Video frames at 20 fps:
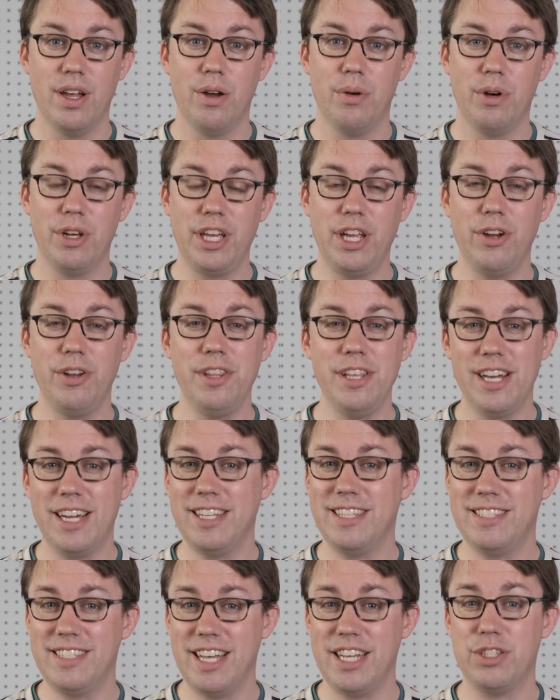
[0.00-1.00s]
Well, here in the
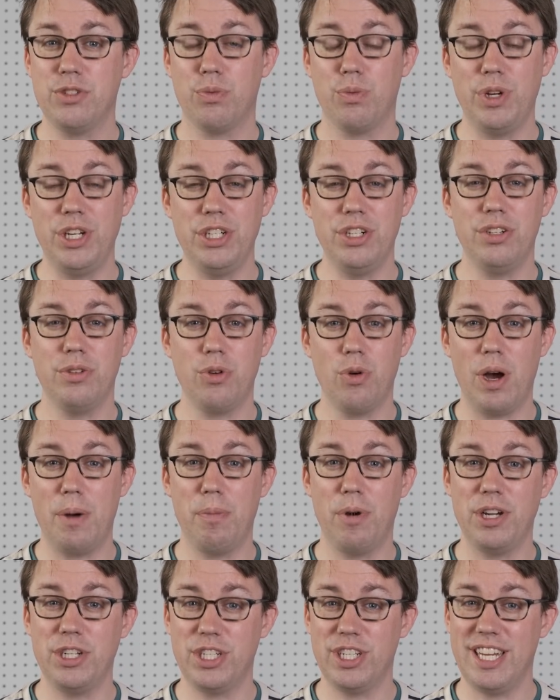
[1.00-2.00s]
United States, regional
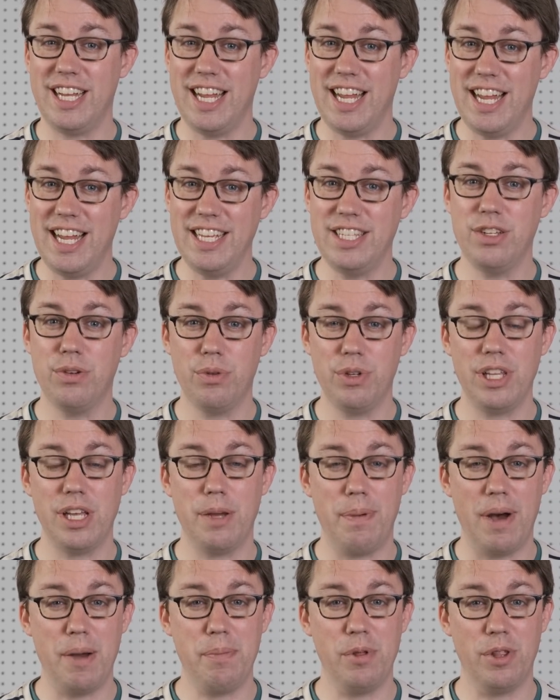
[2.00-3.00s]
cooperation isn't really a
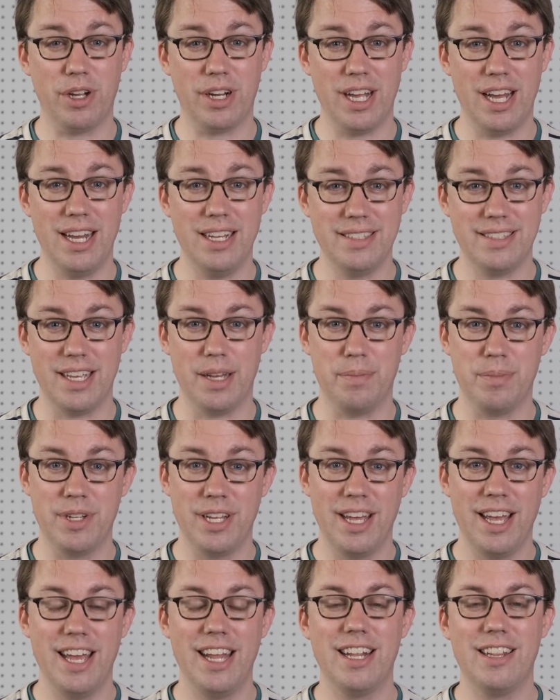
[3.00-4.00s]
popular concept,
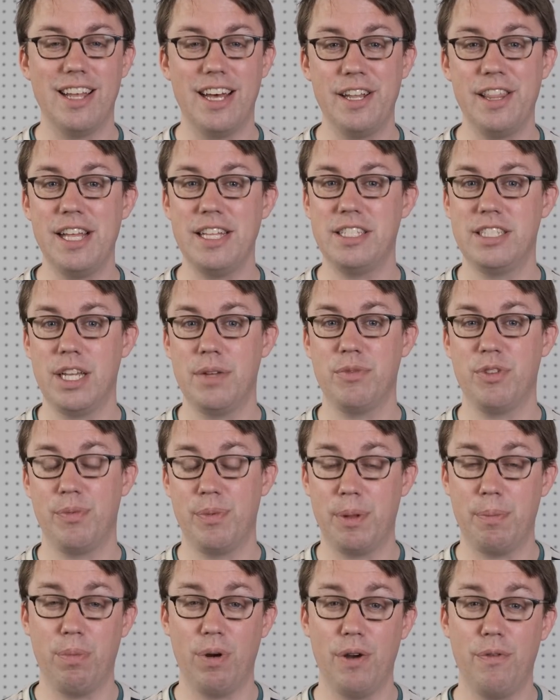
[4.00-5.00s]
and a lot of that stems from
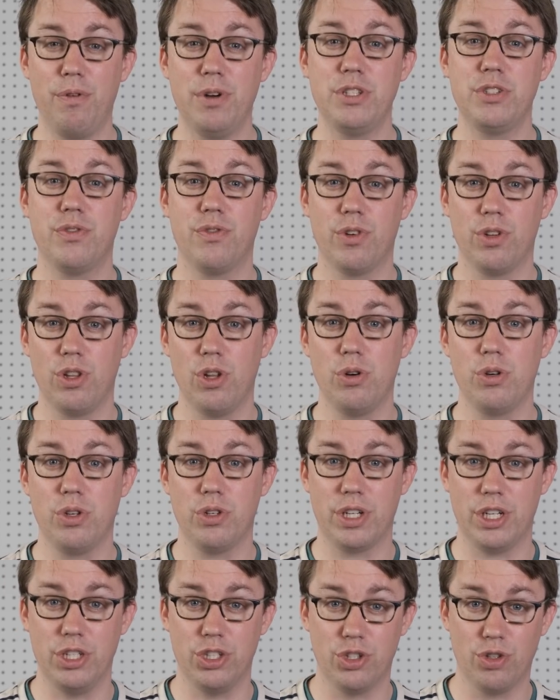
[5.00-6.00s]
the preference for local
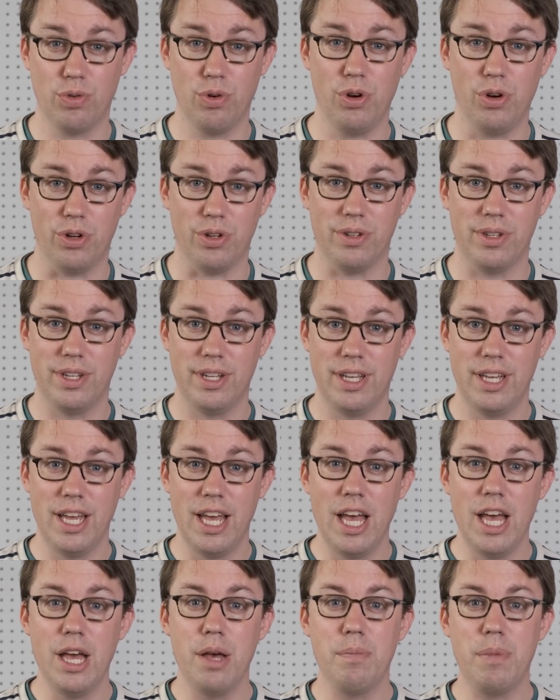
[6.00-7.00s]
control.
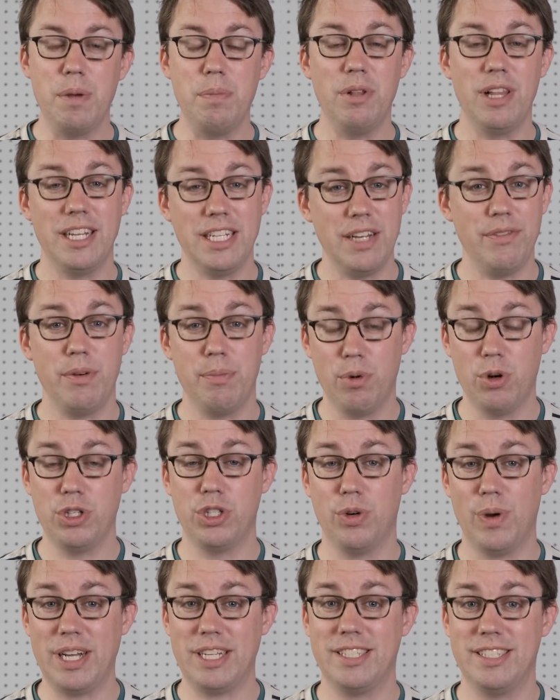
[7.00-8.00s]
People like to have a more
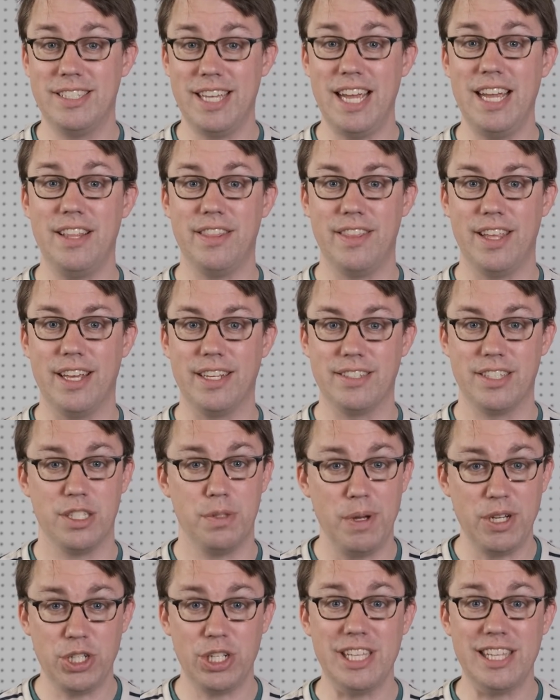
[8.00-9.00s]
direct say in things,
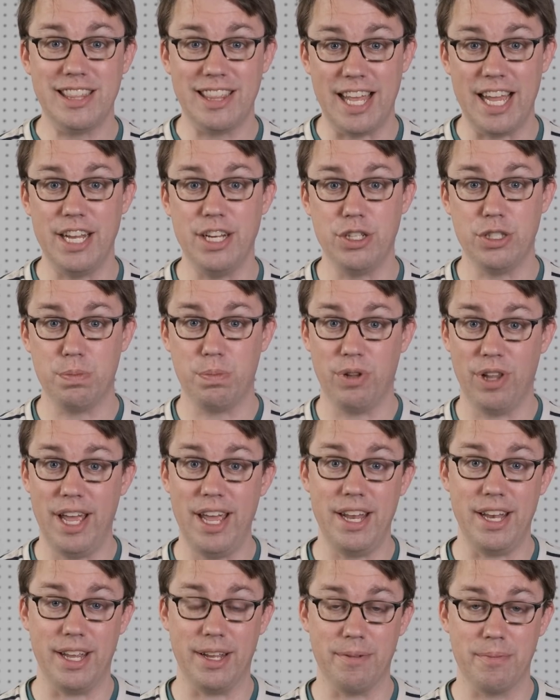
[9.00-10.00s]
especially land use
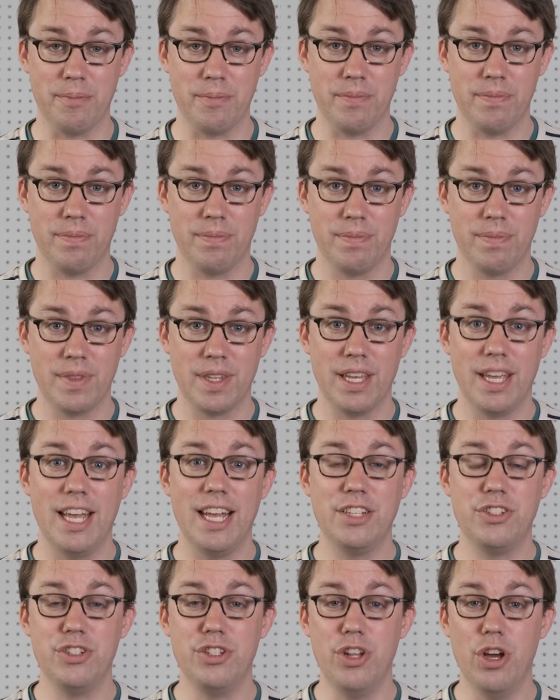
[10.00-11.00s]
planning.
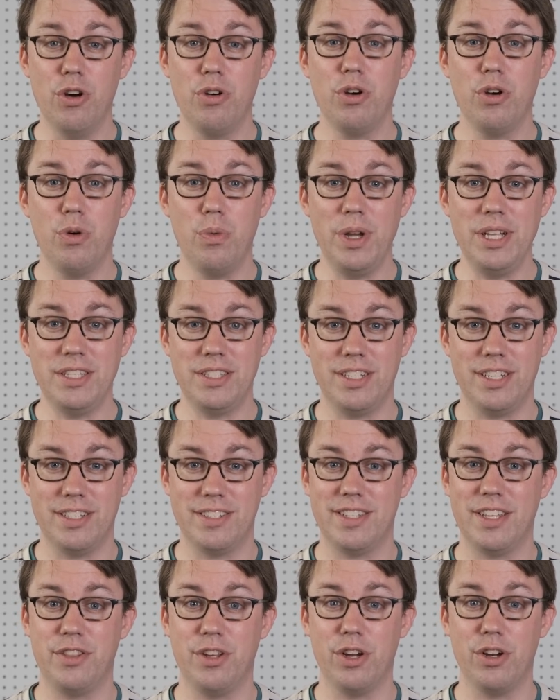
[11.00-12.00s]
It's no
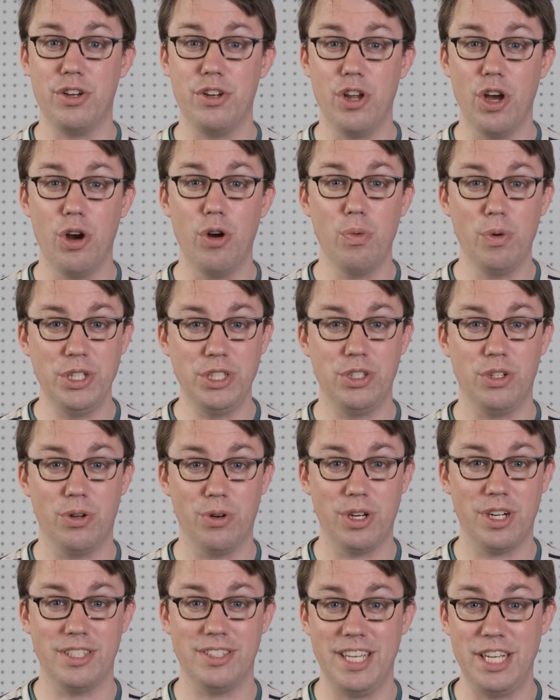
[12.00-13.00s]
coincidence that there are no regional
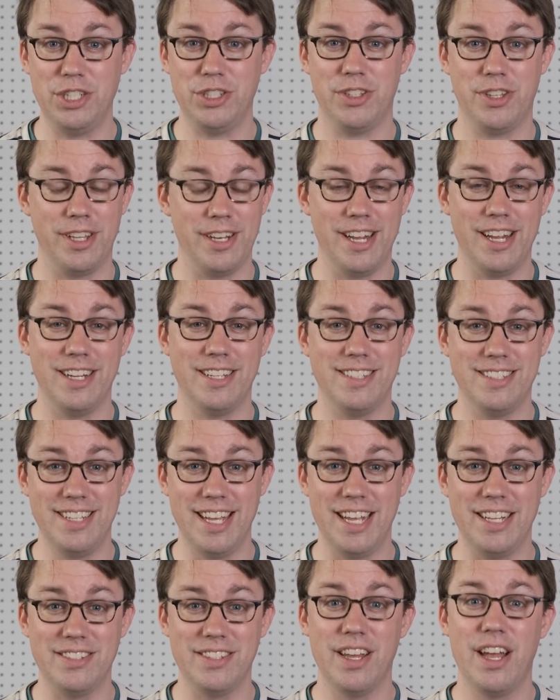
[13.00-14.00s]
organizations in the United
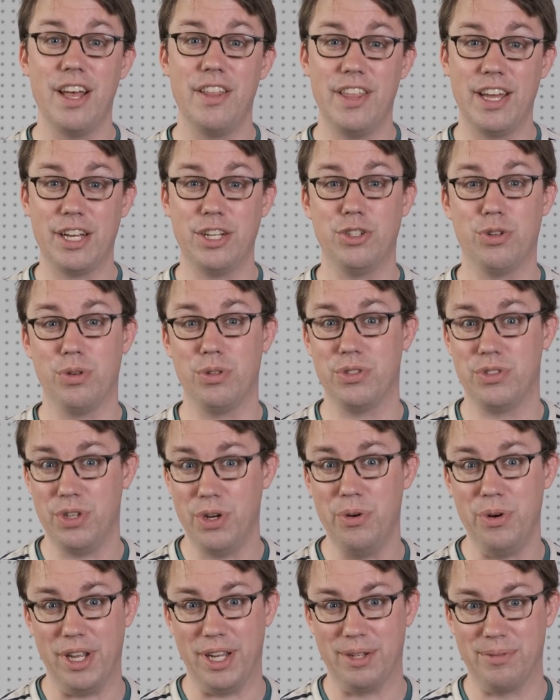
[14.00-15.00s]
States that control
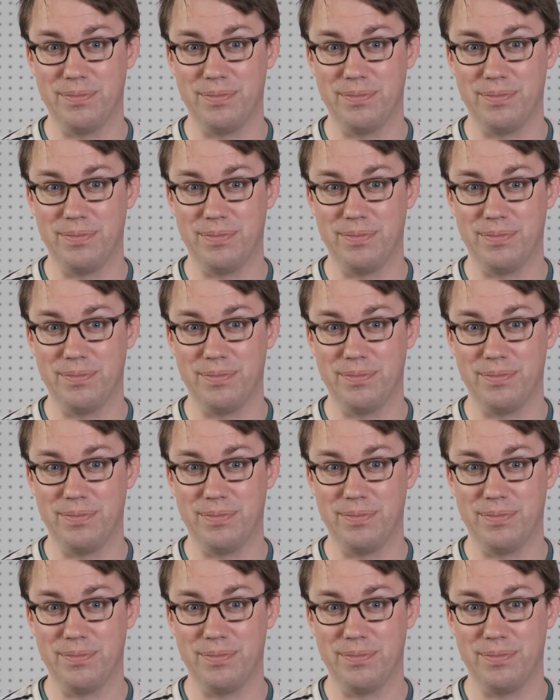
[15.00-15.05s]
zoning.